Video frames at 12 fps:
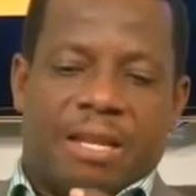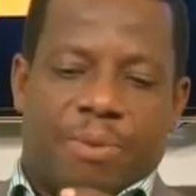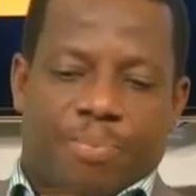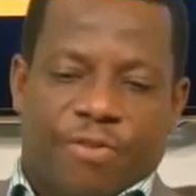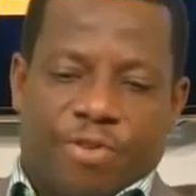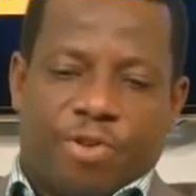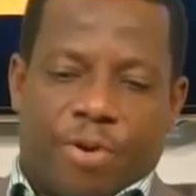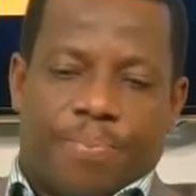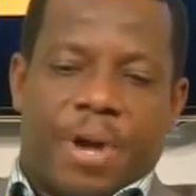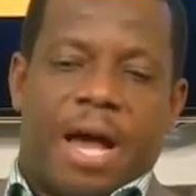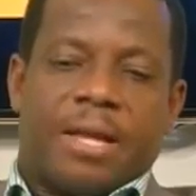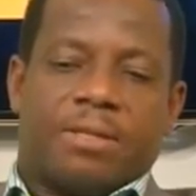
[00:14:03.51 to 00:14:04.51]
and a pivotal
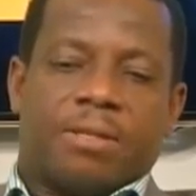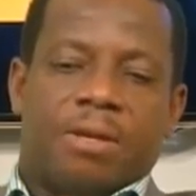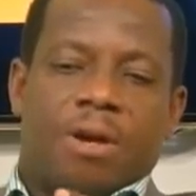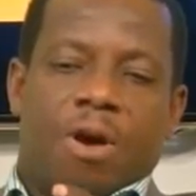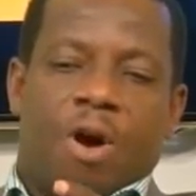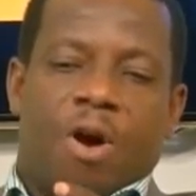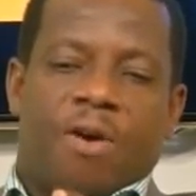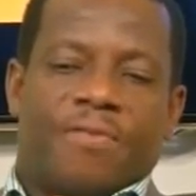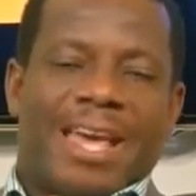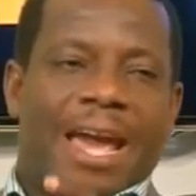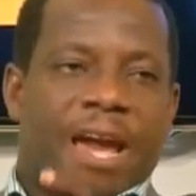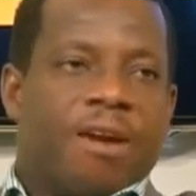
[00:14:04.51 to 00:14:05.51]
part of
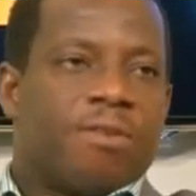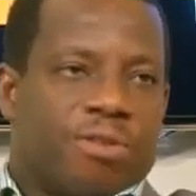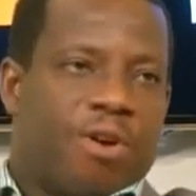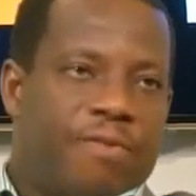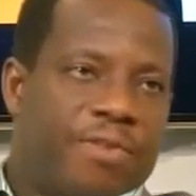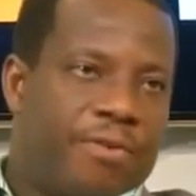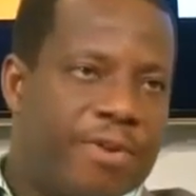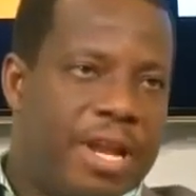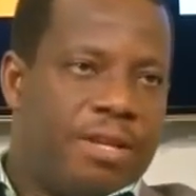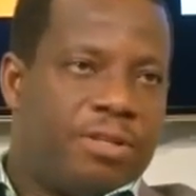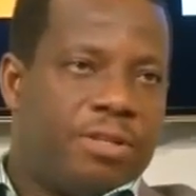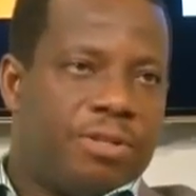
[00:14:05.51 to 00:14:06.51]
the health of the
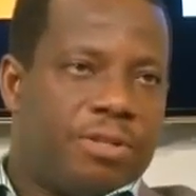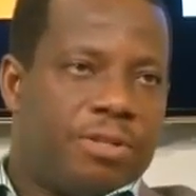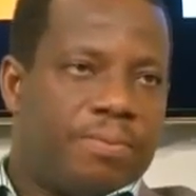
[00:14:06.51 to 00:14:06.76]
relationship.